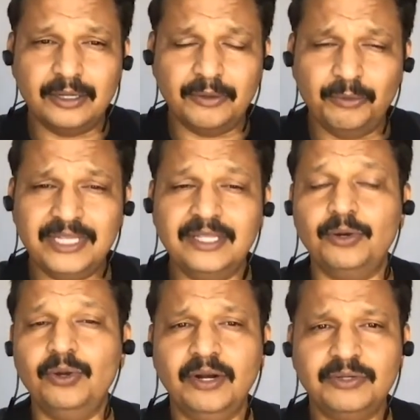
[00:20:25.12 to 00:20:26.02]
with the
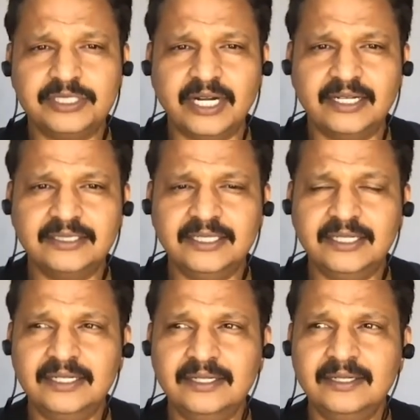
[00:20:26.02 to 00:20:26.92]
rollout
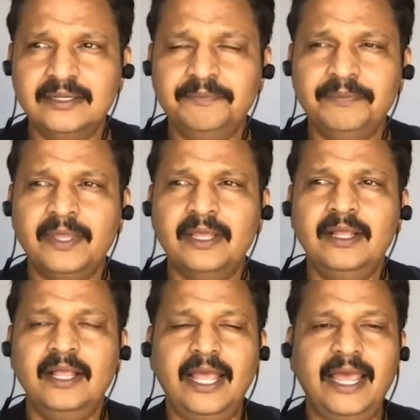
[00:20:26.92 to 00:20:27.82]
strategy,
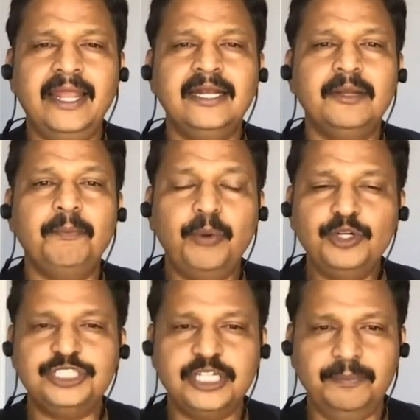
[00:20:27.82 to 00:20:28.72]
and
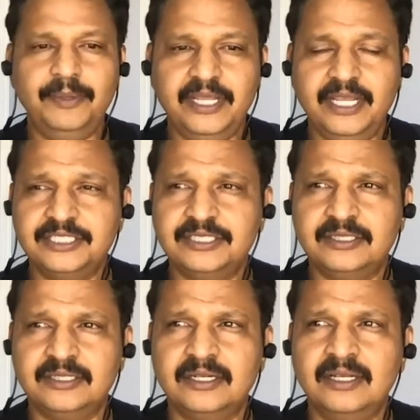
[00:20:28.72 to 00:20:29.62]
push
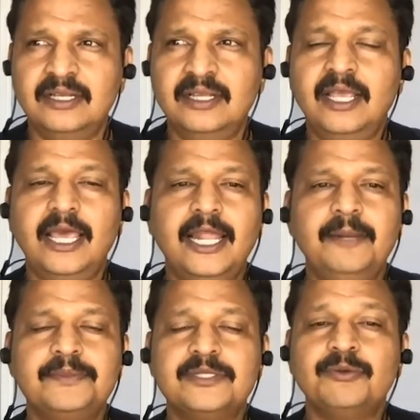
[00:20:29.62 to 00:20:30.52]
replication
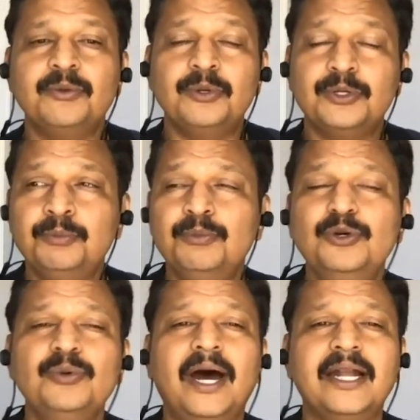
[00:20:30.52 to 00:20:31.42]
helps to
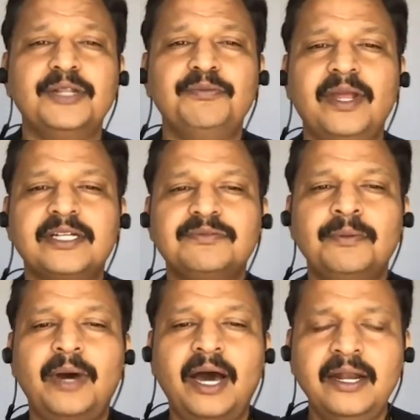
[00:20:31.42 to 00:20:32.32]
move artifacts
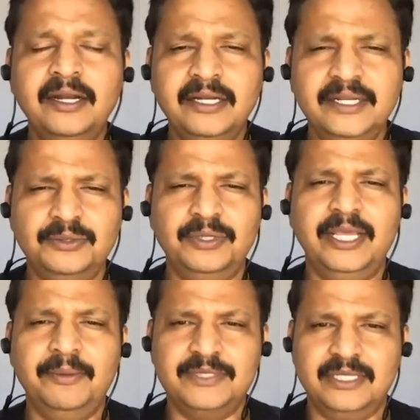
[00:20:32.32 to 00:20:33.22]
from R&D to
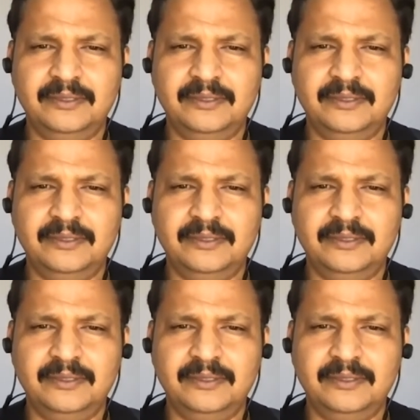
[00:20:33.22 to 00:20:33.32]
DMZ.